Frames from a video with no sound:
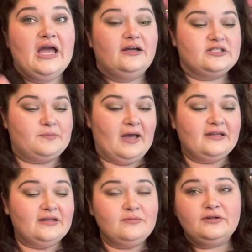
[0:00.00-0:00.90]

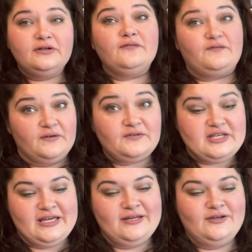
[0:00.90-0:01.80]
Spot number
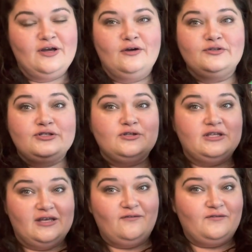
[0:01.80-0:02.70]
fifteen goes to
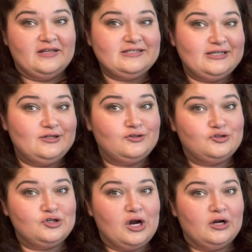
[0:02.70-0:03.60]
the Fancy
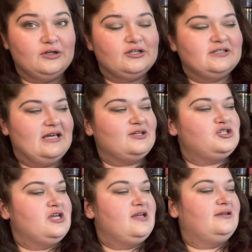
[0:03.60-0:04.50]
Jar
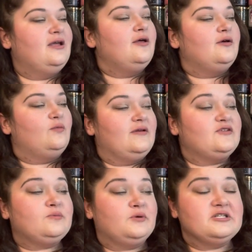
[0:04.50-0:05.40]
Collection. We have
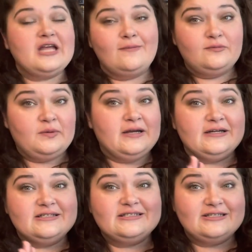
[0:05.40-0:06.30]
Springtime in
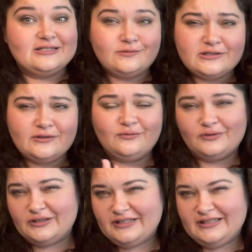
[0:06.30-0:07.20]
Paris. This was a
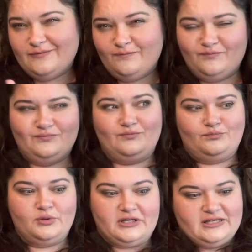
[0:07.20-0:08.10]
really
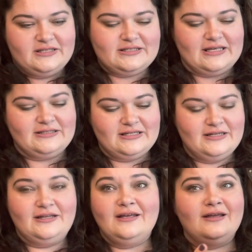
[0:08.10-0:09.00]
pretty
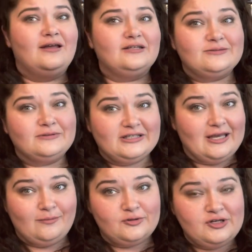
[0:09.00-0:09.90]
scented, it smelled like
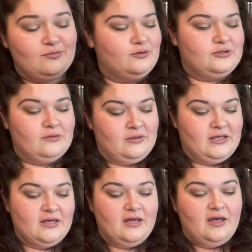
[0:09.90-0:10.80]
apple shampoo to
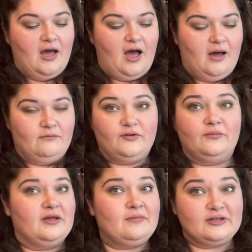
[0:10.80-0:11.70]
me, um, from
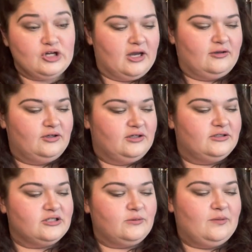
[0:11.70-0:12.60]
like my
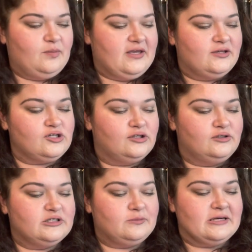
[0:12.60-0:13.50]
childhood. Sweet Peach,
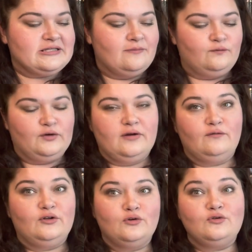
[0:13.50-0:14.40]
Lotus Blossom,
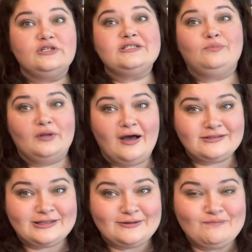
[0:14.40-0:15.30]
Lotus
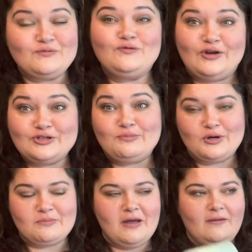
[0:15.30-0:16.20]
Blossom, Fresh
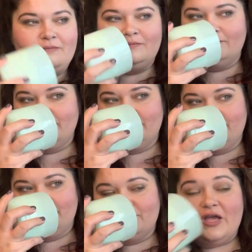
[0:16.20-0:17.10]
Bergamot.
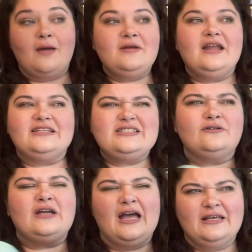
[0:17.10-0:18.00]
I mean, I
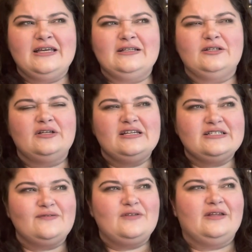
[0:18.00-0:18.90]
still kind of get a little
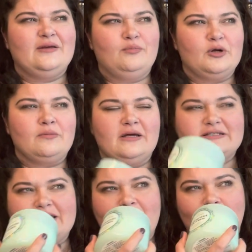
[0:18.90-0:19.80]
hint of that like bergamot
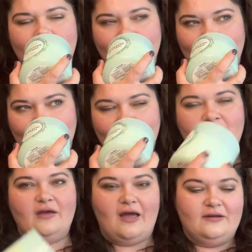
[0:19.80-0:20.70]
scent.
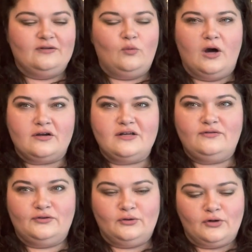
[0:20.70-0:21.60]
And the watery
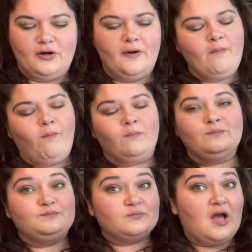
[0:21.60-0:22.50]
floral.
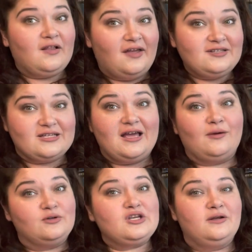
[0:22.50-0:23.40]
I liked it. I
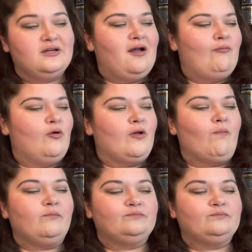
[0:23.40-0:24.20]
wish I would have got more.